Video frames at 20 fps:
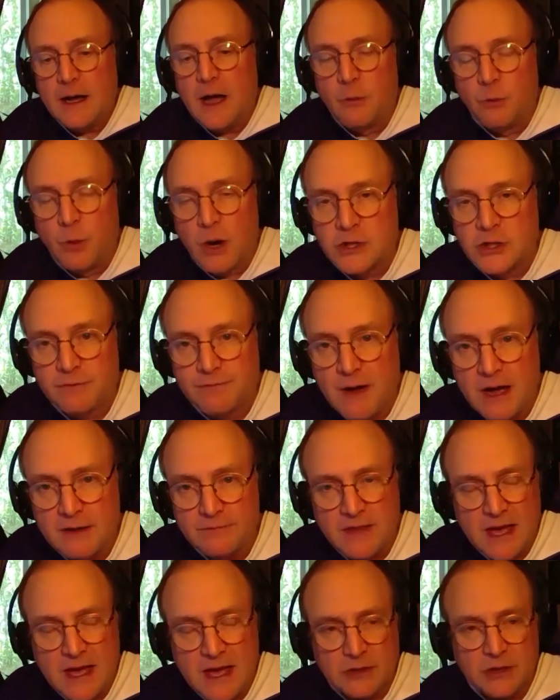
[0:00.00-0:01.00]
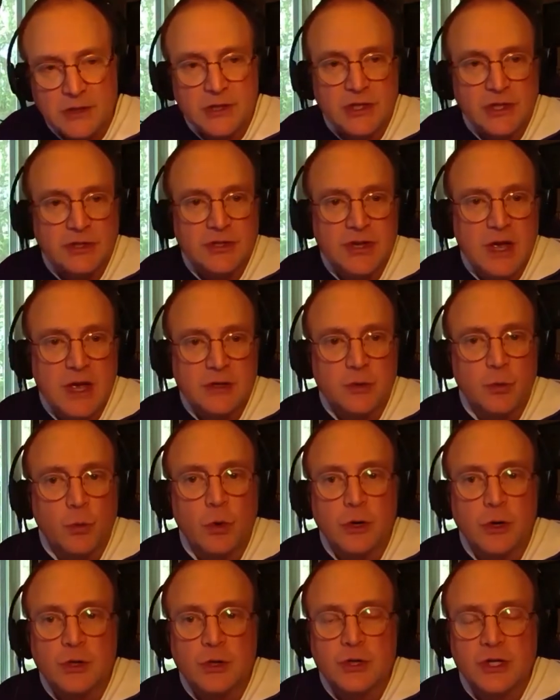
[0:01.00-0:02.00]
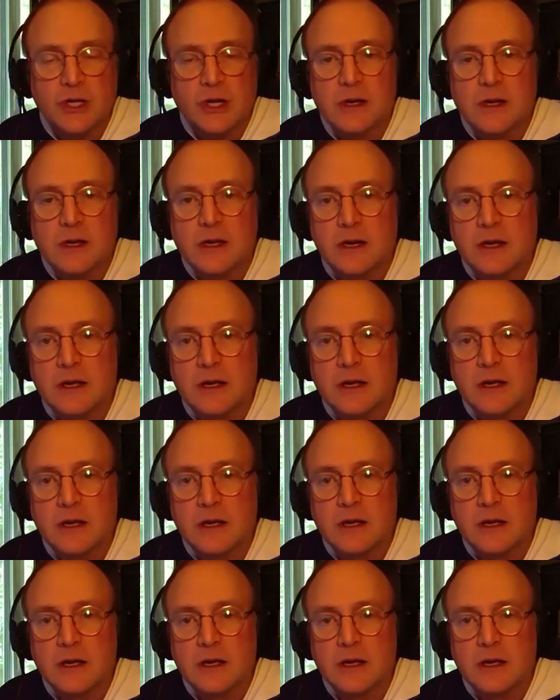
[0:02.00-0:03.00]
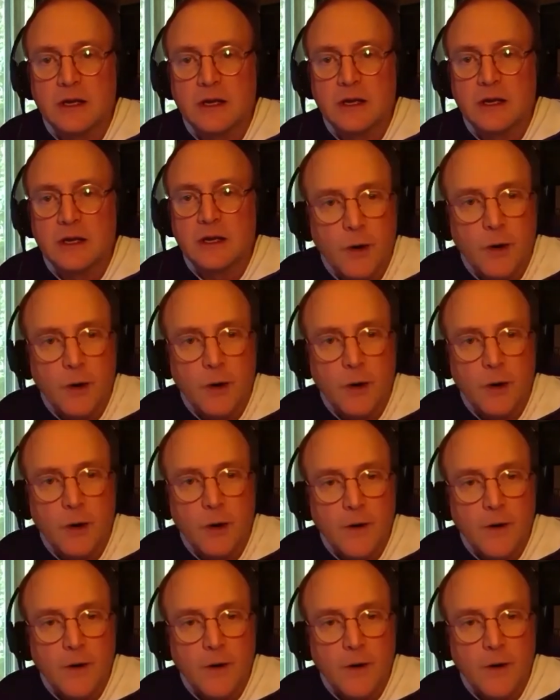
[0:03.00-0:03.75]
write your 5,000, 6,000 words in a couple days, no more.